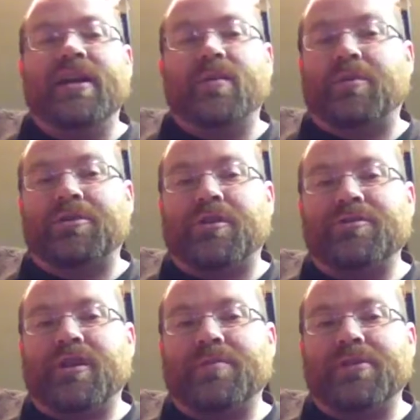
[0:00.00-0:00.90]

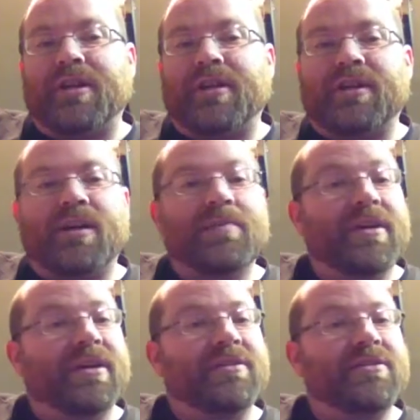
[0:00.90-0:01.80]
HempGuitarStraps.com,
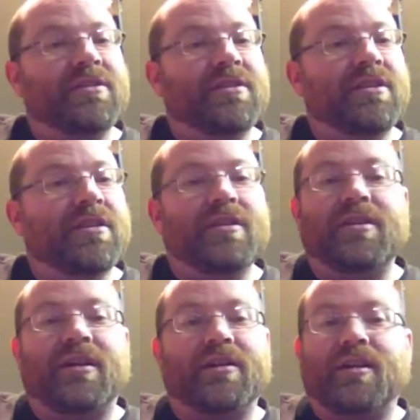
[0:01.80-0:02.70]

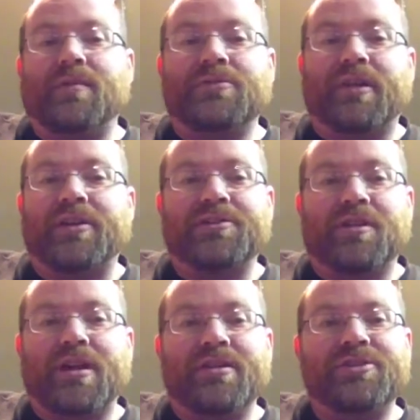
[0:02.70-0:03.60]
Etsy.com slash
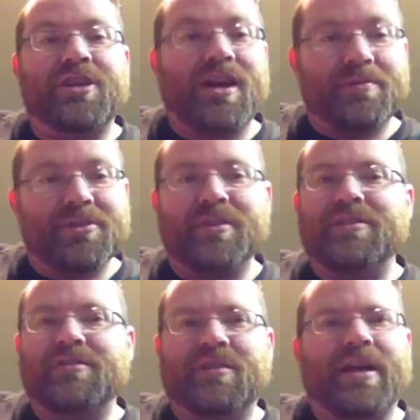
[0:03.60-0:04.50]
shops
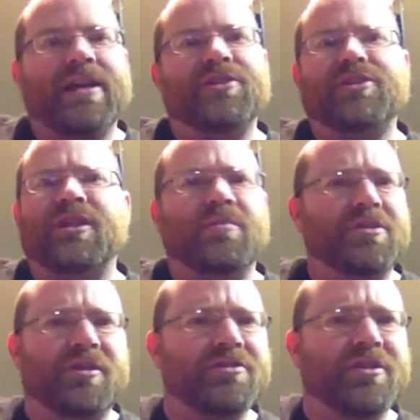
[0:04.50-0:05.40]
slash
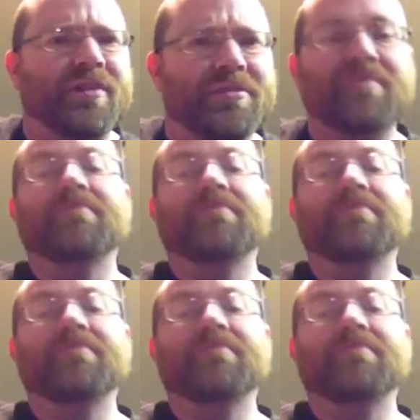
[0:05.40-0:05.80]
HempGuitarStraps.